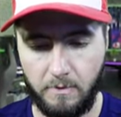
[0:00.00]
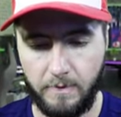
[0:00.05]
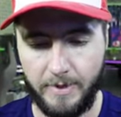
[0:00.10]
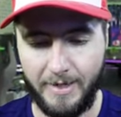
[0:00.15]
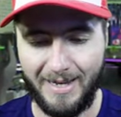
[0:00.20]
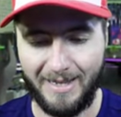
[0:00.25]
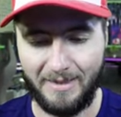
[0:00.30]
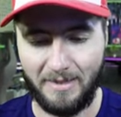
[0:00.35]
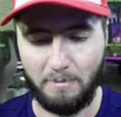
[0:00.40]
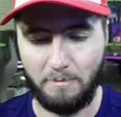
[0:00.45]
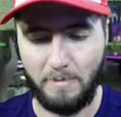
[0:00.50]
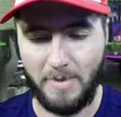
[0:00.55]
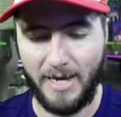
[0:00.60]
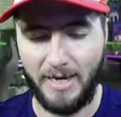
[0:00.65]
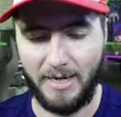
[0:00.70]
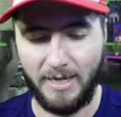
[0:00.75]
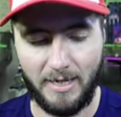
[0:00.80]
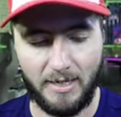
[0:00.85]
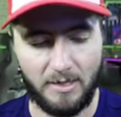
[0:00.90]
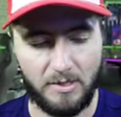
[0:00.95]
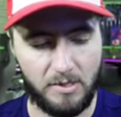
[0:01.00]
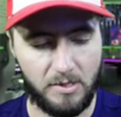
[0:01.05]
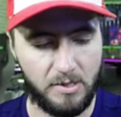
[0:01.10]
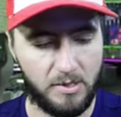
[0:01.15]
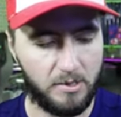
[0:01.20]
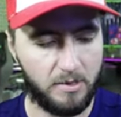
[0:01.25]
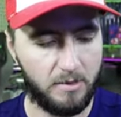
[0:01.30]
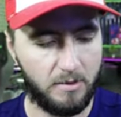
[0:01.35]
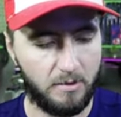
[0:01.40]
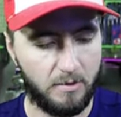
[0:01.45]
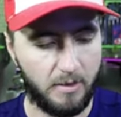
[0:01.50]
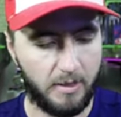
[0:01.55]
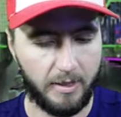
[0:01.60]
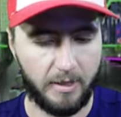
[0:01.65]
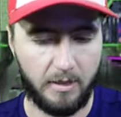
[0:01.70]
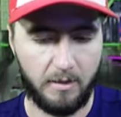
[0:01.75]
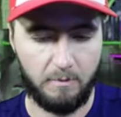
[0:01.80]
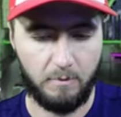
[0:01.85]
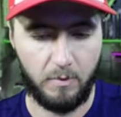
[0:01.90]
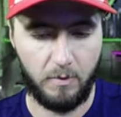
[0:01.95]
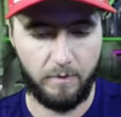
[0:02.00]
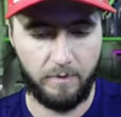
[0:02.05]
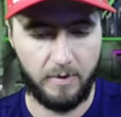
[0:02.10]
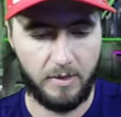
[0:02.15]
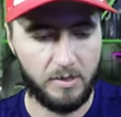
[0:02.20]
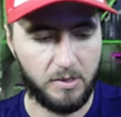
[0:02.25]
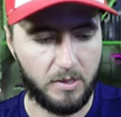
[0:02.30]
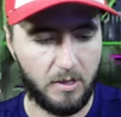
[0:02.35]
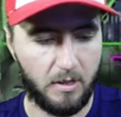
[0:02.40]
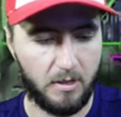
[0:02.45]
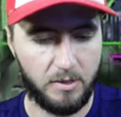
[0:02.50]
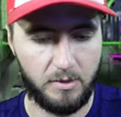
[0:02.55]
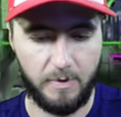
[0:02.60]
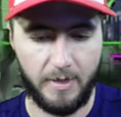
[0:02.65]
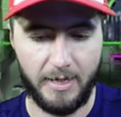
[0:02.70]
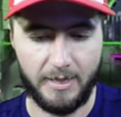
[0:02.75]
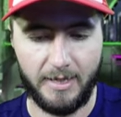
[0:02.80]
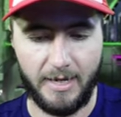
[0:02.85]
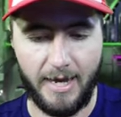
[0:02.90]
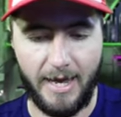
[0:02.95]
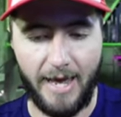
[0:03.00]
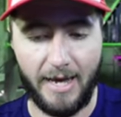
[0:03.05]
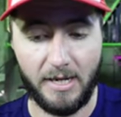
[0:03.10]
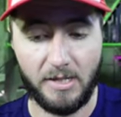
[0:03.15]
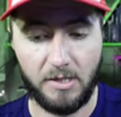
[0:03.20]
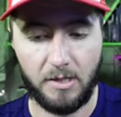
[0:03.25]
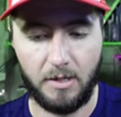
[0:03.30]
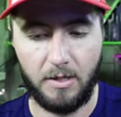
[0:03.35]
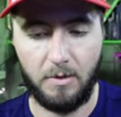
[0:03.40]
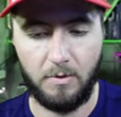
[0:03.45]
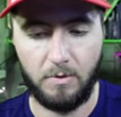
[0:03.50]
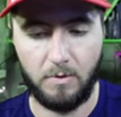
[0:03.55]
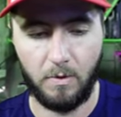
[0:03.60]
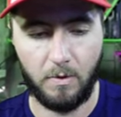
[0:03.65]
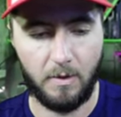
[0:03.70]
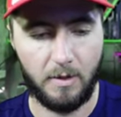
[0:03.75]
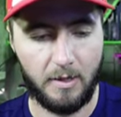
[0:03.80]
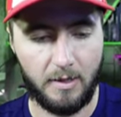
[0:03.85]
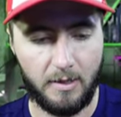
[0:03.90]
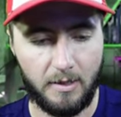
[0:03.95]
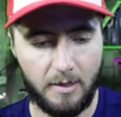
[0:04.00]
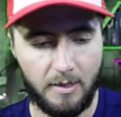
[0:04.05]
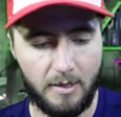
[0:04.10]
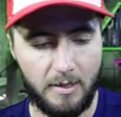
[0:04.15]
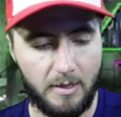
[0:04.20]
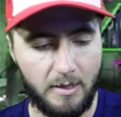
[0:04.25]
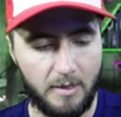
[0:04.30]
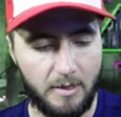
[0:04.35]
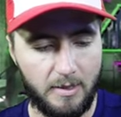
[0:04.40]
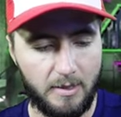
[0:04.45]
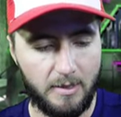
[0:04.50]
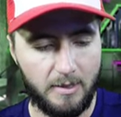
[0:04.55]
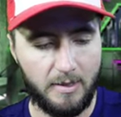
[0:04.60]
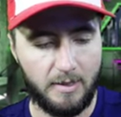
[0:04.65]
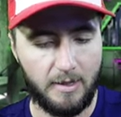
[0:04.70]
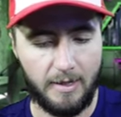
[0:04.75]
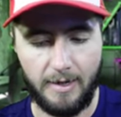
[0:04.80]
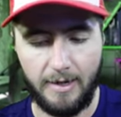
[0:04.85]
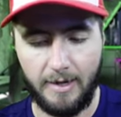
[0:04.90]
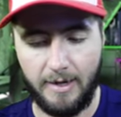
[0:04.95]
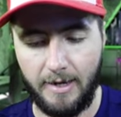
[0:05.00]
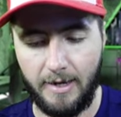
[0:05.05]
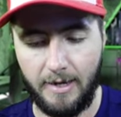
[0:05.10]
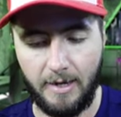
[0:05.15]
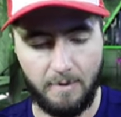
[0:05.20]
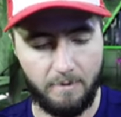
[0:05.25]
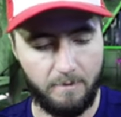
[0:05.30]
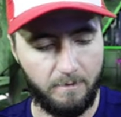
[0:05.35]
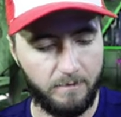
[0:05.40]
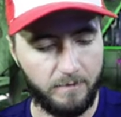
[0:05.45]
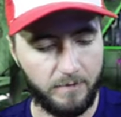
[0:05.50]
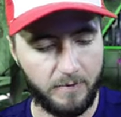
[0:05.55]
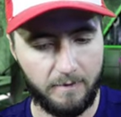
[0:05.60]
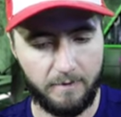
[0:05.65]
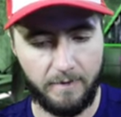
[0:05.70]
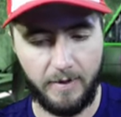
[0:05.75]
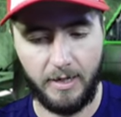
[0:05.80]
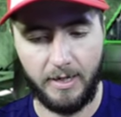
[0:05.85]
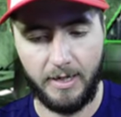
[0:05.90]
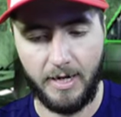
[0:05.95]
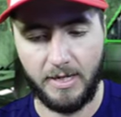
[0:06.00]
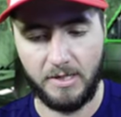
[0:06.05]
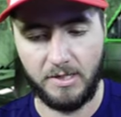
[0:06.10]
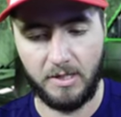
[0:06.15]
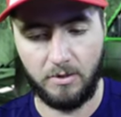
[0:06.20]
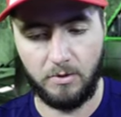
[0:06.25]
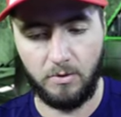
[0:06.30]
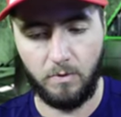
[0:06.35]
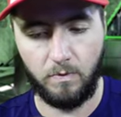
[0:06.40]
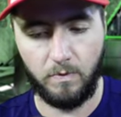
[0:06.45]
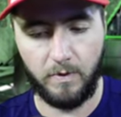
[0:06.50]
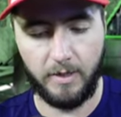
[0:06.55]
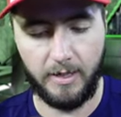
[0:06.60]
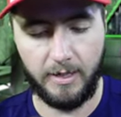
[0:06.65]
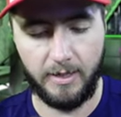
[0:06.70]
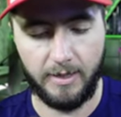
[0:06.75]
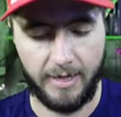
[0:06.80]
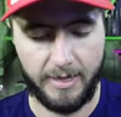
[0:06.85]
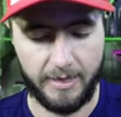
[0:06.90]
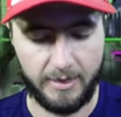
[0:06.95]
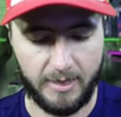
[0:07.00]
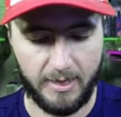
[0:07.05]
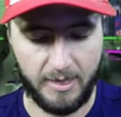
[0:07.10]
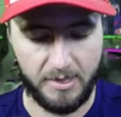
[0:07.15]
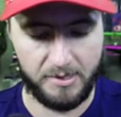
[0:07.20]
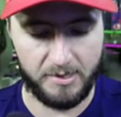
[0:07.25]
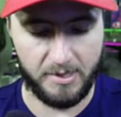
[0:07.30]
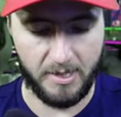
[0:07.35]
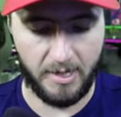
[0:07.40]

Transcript: We got the Maintenance. I got to move these cards. We got the Executor. Very nice. I do really like this